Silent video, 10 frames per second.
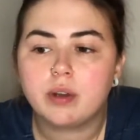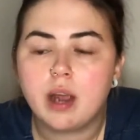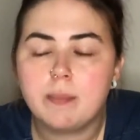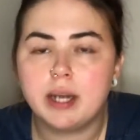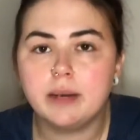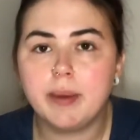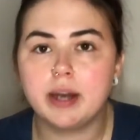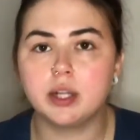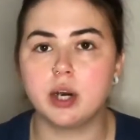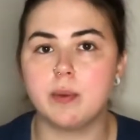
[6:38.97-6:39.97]
I'm getting paid
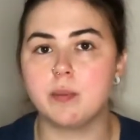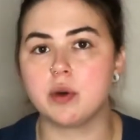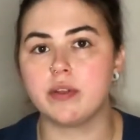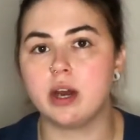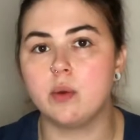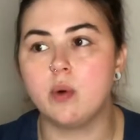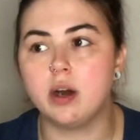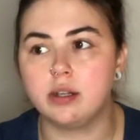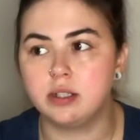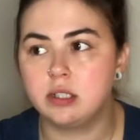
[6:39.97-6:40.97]
a little bit more than I
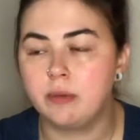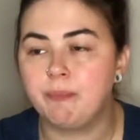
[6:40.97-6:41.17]
was,